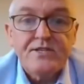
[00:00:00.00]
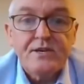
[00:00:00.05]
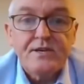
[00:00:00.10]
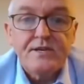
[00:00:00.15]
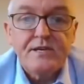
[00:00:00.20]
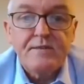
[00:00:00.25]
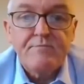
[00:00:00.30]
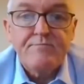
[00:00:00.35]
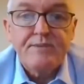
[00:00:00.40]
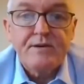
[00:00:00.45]

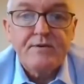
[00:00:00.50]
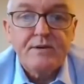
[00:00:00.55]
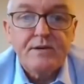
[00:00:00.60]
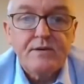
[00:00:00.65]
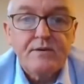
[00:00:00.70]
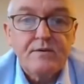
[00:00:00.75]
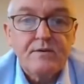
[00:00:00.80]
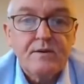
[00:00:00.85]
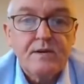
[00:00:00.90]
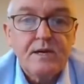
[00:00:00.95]
on
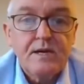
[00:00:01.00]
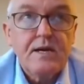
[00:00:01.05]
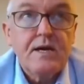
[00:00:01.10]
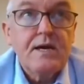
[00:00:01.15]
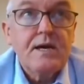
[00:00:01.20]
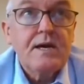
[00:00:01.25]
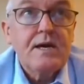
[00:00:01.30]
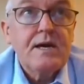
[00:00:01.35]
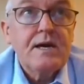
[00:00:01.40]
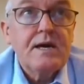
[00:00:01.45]
empirical
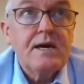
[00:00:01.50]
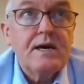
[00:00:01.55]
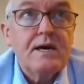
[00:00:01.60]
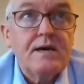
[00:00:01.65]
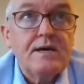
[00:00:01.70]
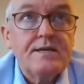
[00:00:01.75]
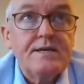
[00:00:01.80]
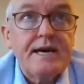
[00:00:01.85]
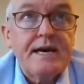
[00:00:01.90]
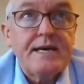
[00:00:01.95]

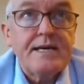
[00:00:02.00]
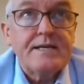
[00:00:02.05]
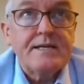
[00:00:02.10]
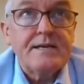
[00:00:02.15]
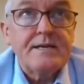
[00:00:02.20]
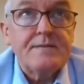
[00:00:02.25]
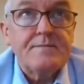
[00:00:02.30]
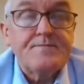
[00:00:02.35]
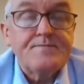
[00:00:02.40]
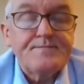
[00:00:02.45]

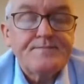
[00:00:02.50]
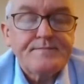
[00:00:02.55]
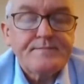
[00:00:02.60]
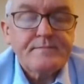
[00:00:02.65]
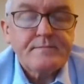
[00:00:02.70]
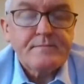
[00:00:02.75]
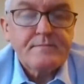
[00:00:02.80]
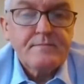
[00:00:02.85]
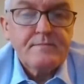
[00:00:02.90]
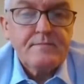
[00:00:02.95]
data,
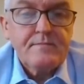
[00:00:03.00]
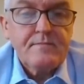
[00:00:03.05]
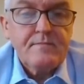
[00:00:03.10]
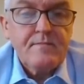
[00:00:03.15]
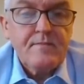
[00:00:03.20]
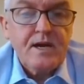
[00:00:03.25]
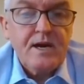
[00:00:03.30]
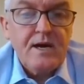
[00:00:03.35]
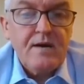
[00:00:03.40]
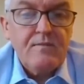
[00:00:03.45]

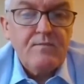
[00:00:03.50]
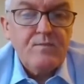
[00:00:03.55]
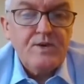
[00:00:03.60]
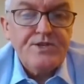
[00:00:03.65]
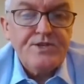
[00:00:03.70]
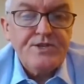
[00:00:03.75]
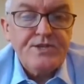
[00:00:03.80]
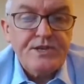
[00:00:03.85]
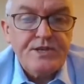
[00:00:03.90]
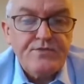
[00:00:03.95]

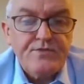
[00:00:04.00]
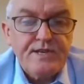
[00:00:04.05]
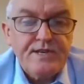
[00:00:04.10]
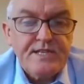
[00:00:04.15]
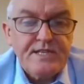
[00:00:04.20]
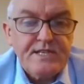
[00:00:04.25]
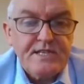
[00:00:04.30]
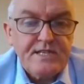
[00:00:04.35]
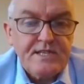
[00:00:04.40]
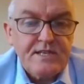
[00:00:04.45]
which
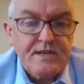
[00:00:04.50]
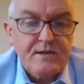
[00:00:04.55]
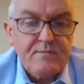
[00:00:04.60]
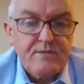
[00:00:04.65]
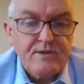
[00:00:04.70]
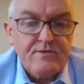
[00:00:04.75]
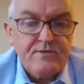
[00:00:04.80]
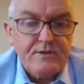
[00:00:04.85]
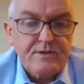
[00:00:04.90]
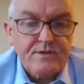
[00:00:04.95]
increases the
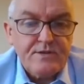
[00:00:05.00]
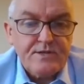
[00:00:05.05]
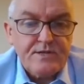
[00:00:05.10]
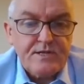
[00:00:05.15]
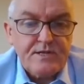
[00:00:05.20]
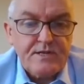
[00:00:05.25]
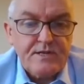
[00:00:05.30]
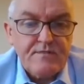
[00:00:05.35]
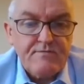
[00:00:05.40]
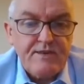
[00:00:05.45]

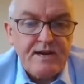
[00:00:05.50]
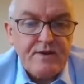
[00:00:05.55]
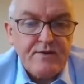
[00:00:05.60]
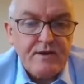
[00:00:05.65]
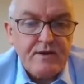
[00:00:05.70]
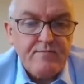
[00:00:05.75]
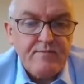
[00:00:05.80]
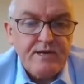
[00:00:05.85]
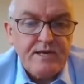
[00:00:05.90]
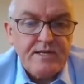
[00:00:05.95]
Omicron's
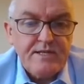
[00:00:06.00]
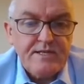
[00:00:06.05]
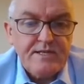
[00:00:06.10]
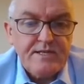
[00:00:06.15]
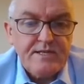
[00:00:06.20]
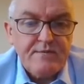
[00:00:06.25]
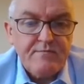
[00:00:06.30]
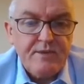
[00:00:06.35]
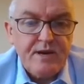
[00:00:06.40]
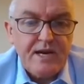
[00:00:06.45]
ability
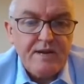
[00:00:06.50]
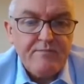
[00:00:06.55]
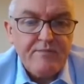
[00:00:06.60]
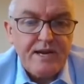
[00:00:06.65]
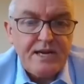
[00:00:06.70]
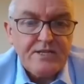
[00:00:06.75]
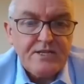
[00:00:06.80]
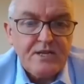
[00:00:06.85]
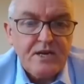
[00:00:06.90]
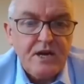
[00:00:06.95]
to
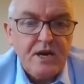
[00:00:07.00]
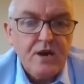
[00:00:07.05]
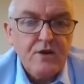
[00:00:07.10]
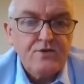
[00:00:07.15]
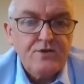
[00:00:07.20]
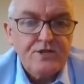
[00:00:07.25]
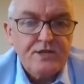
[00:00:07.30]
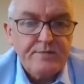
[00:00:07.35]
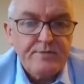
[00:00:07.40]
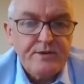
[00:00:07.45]
bypass
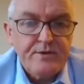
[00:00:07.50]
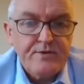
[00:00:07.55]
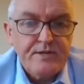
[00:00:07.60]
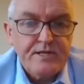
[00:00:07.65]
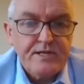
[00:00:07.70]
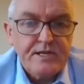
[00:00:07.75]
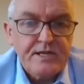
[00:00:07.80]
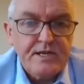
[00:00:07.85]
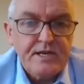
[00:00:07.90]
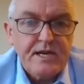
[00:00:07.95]
host
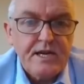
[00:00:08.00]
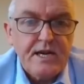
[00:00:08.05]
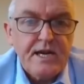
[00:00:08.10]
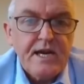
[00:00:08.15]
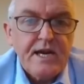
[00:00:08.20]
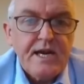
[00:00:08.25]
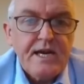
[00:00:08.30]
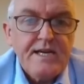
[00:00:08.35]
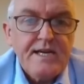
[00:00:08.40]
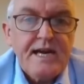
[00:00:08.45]
immunity.
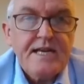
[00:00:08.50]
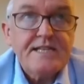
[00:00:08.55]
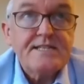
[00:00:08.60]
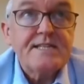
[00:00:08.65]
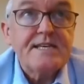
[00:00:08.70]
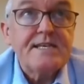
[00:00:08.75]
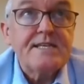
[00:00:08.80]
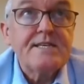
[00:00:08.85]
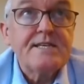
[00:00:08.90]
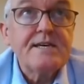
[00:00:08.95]
Yes,
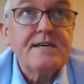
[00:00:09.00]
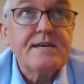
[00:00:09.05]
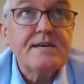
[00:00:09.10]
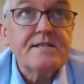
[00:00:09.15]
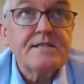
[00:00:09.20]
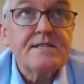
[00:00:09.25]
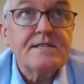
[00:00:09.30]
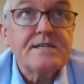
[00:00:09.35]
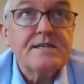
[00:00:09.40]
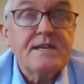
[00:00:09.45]
it
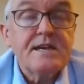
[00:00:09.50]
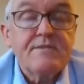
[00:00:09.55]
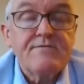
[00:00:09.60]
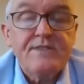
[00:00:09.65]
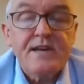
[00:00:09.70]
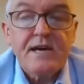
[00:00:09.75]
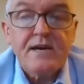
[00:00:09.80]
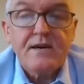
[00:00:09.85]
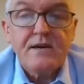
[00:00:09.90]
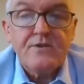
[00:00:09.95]
does, if
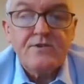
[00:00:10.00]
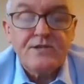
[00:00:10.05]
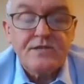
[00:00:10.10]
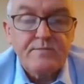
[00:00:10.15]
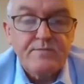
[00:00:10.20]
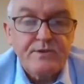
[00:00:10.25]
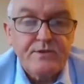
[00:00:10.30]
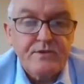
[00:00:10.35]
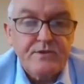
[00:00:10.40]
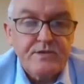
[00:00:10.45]
that host
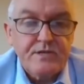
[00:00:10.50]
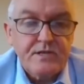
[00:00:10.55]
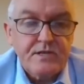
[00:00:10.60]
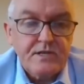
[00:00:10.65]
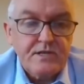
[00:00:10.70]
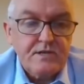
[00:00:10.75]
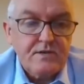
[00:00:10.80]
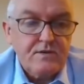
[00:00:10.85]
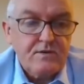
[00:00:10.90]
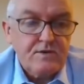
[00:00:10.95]
immunity
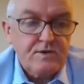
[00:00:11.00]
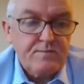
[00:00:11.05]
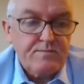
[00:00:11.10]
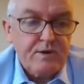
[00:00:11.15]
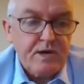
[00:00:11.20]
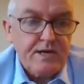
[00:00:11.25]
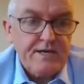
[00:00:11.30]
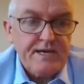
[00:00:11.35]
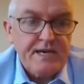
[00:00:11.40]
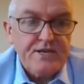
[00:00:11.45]
is caused
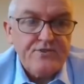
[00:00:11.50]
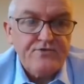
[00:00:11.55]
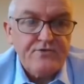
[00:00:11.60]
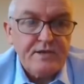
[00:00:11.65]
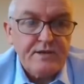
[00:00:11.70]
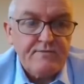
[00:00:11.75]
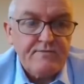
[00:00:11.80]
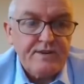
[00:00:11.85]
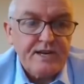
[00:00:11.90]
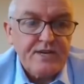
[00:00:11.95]
by
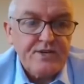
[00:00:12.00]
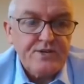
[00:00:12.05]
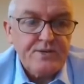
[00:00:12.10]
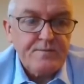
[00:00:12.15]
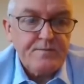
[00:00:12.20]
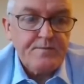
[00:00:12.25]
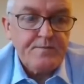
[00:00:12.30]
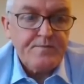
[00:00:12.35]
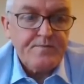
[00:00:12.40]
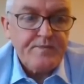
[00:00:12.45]
natural
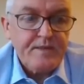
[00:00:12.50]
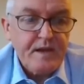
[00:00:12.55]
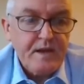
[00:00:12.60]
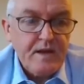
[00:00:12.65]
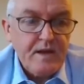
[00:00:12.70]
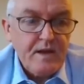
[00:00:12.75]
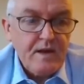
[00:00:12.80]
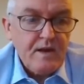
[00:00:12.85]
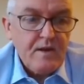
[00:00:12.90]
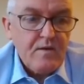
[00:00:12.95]
infection.
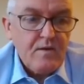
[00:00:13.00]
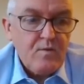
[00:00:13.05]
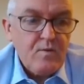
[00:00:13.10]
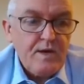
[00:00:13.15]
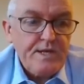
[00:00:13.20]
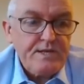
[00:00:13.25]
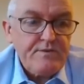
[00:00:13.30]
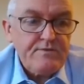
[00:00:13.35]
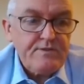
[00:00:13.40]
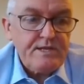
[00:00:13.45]

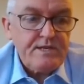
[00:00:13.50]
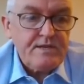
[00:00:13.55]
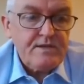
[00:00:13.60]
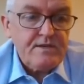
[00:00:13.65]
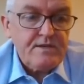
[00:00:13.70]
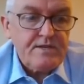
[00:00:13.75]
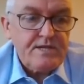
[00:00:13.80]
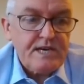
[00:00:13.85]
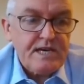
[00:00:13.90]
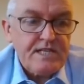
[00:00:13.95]
Whether it
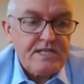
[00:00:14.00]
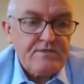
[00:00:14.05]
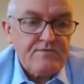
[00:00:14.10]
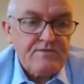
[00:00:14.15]
does as a